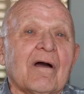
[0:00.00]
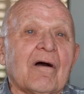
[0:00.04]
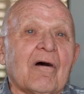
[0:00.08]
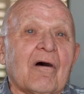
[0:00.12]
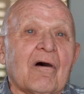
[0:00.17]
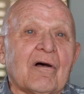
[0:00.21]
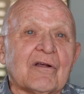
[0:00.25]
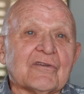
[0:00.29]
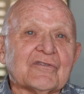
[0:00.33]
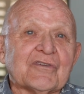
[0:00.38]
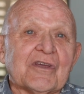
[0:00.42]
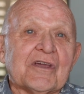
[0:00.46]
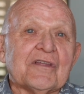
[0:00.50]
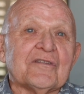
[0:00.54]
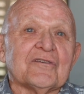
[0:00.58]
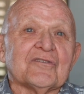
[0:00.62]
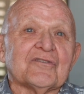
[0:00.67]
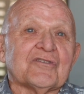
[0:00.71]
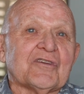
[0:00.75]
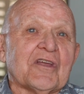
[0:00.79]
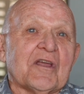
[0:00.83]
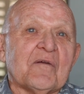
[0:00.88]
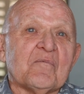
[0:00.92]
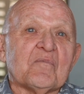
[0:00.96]
all say the
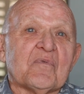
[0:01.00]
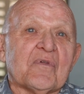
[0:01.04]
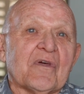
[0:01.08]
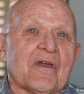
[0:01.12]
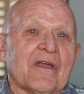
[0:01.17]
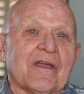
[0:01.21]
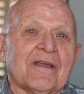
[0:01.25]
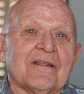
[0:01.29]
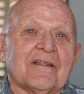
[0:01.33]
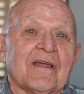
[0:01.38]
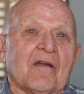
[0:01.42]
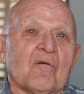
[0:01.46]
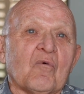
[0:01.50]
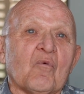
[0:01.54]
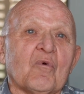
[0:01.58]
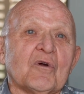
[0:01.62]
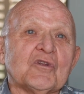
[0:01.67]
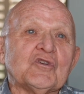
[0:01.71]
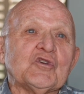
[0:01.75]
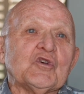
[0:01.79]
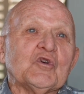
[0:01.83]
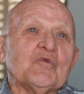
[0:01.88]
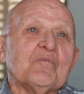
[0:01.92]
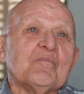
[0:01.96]
same thing, that
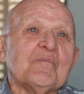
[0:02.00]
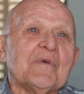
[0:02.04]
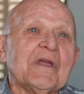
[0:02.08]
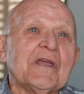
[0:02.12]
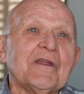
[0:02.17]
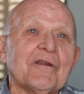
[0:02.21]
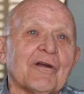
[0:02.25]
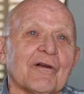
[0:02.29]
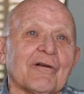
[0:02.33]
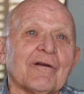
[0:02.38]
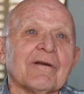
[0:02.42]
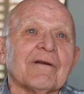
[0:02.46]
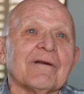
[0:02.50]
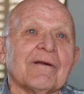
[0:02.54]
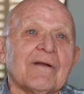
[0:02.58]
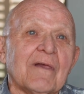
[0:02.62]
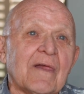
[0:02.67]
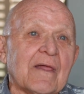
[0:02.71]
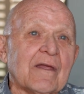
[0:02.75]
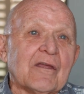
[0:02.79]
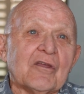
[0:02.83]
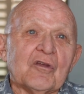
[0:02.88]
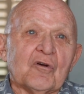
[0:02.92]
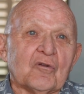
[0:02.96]
once you meet her,
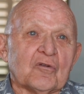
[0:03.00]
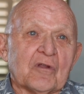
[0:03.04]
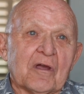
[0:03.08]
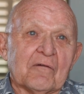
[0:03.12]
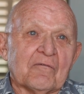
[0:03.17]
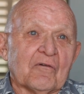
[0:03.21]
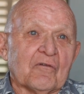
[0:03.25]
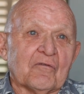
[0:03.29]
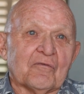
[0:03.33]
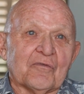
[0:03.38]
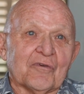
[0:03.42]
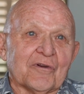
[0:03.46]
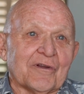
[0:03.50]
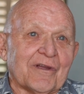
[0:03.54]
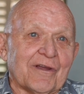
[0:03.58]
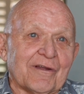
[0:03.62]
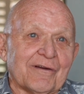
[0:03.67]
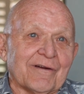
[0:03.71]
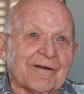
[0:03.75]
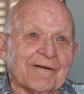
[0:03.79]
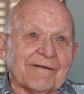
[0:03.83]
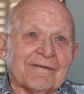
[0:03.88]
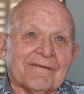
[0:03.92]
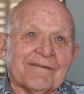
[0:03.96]
you'll never
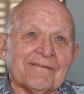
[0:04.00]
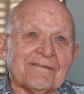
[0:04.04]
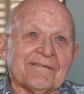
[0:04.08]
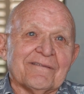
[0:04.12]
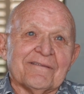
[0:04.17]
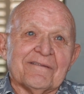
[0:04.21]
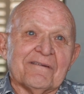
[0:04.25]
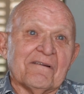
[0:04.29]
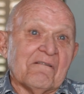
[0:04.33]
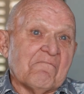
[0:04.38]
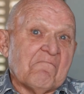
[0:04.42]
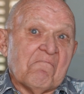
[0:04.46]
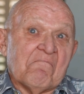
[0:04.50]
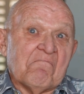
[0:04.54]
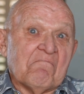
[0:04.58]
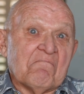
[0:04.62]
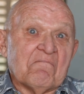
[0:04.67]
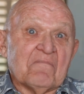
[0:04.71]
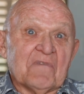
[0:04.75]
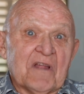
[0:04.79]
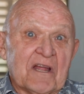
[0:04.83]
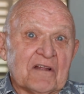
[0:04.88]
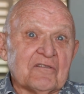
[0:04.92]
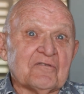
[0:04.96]
forget her.
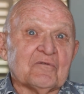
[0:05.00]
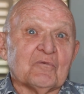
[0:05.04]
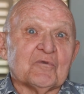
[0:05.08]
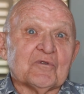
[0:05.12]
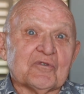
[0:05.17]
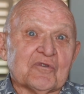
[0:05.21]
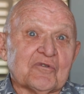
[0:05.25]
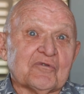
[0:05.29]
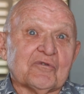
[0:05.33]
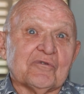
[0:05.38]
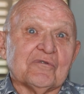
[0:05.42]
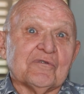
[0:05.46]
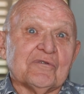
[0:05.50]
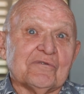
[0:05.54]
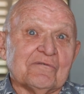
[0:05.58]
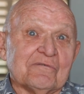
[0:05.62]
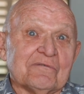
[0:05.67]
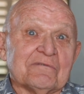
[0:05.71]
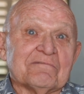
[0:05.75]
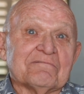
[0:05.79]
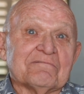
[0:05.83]
That was true.